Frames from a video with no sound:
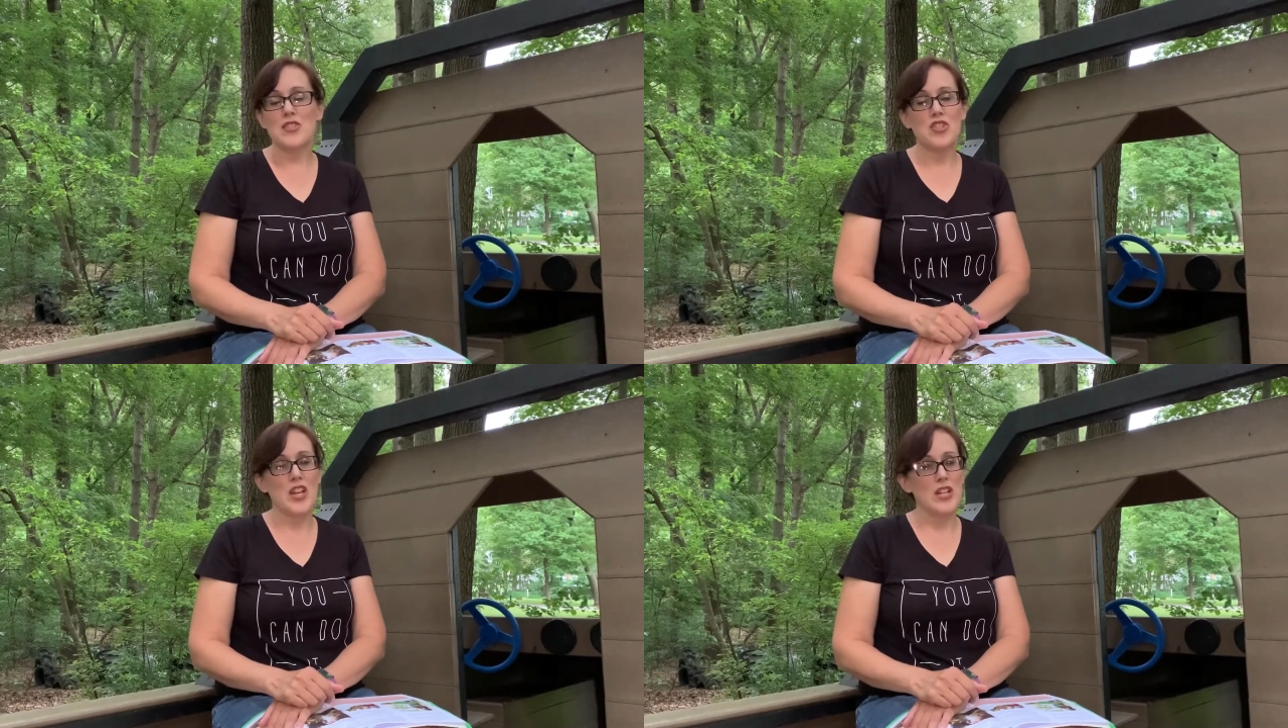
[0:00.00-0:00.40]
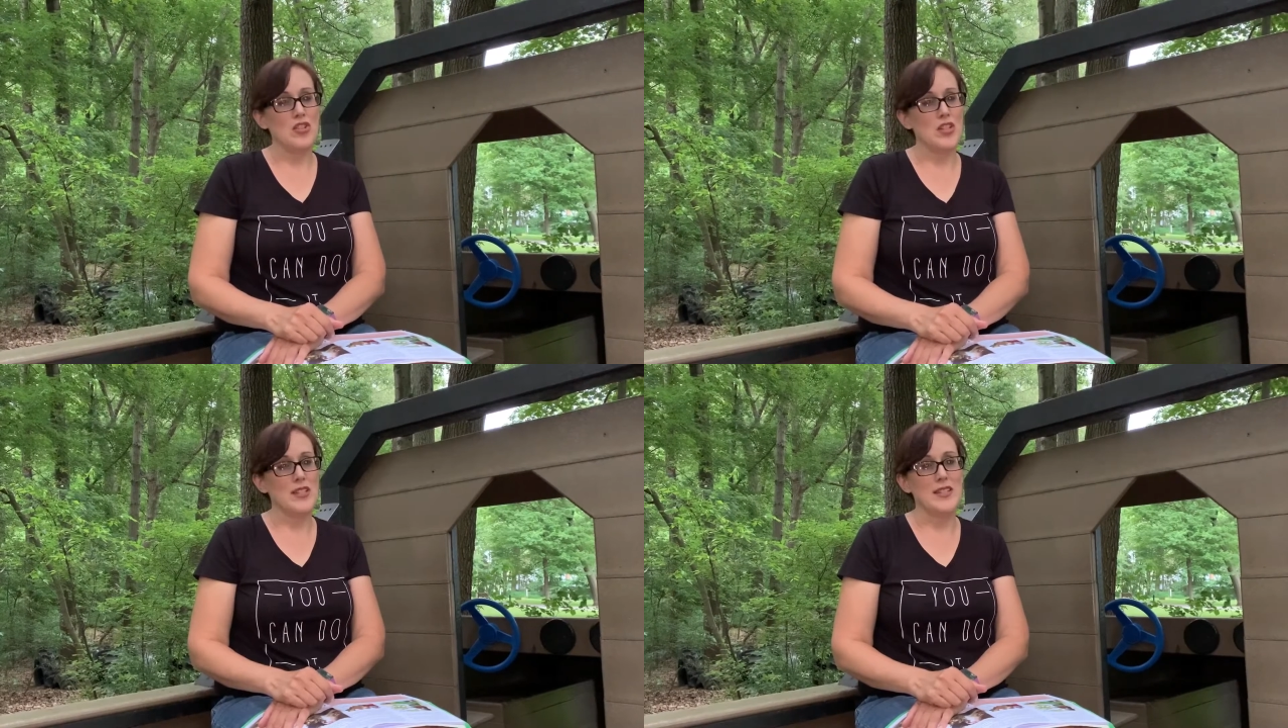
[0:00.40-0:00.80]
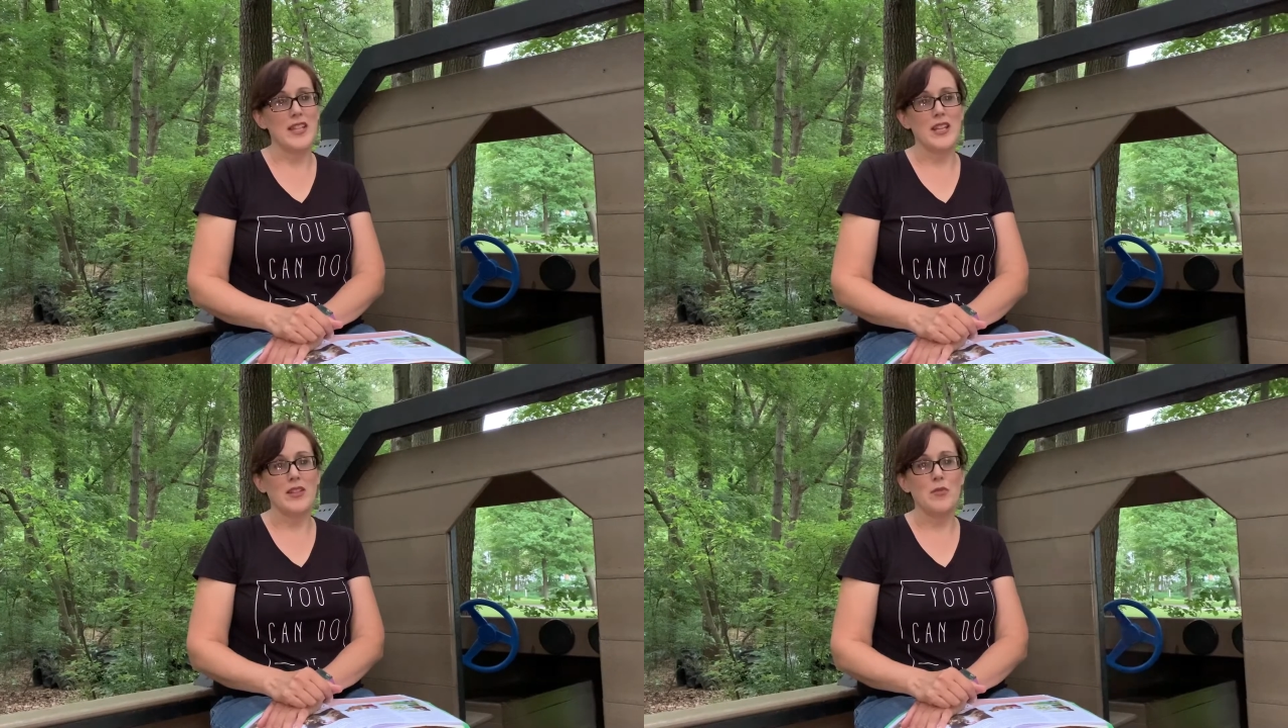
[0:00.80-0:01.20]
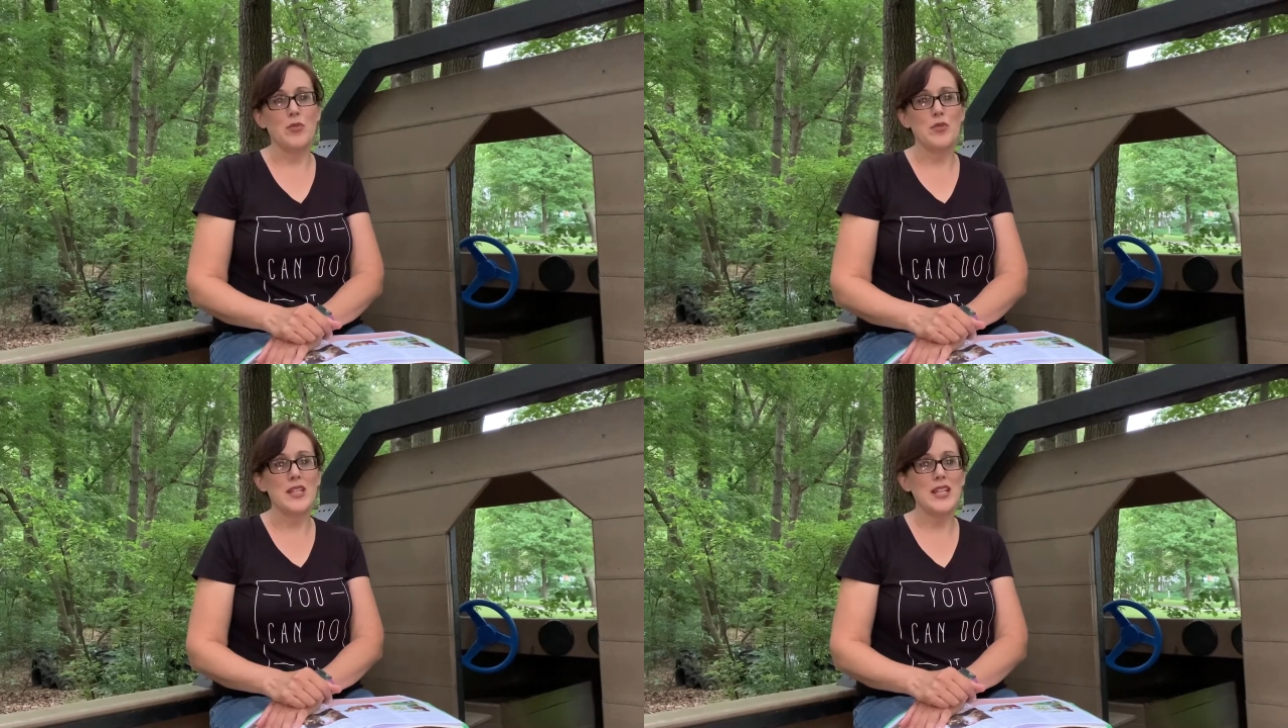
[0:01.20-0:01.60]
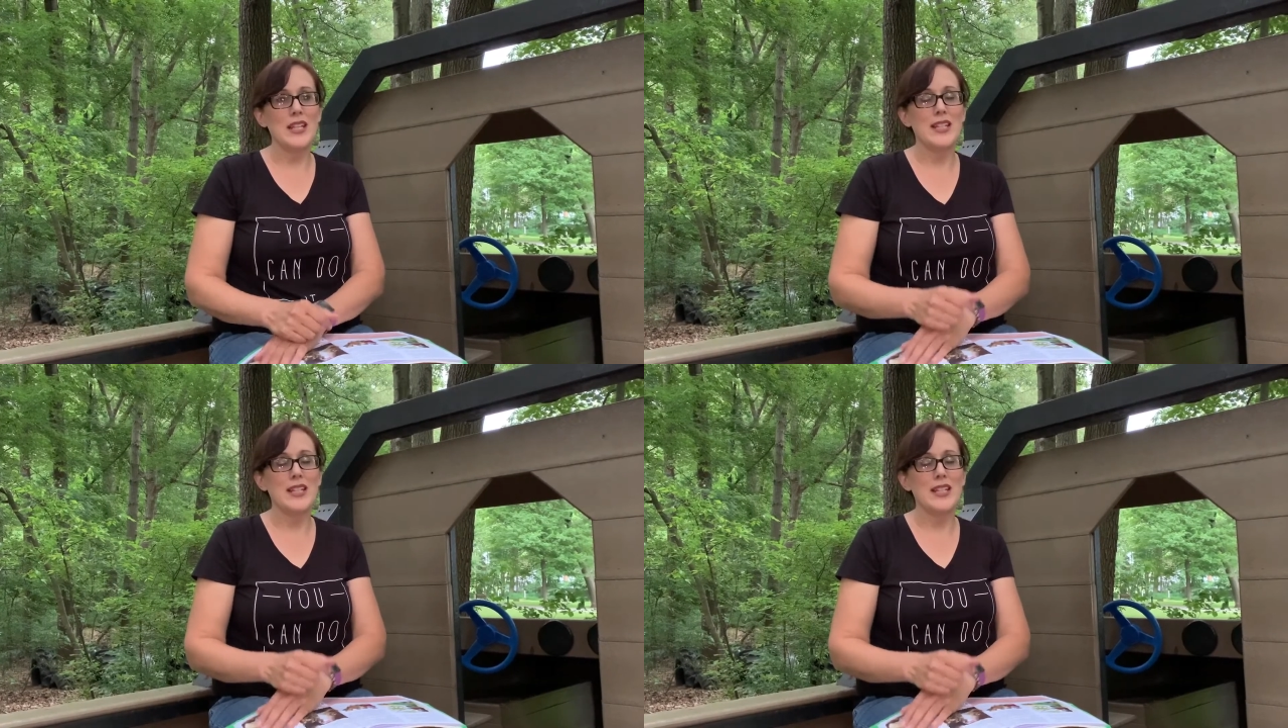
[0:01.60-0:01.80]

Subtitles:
change his daily routine.